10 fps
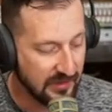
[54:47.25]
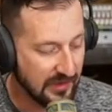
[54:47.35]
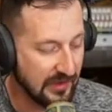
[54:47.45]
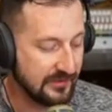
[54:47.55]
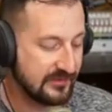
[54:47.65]

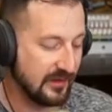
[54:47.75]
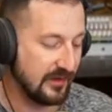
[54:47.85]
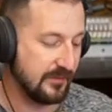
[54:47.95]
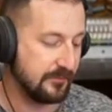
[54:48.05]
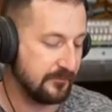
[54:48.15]

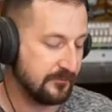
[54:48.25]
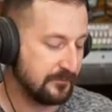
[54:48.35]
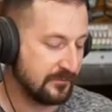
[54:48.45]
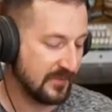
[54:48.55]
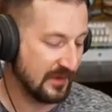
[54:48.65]
And
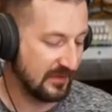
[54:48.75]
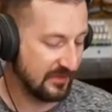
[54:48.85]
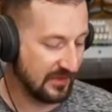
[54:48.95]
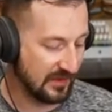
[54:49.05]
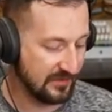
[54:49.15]

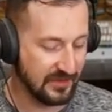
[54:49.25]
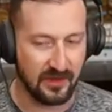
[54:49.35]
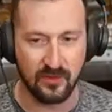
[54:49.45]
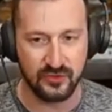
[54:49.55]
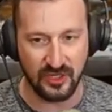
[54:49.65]

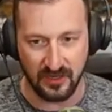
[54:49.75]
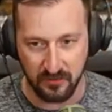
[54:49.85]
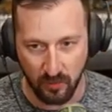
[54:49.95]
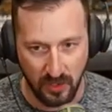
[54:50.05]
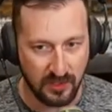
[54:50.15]
they own
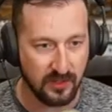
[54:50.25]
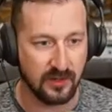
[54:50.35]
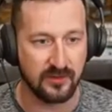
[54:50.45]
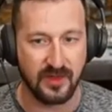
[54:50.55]
Johnny Walker.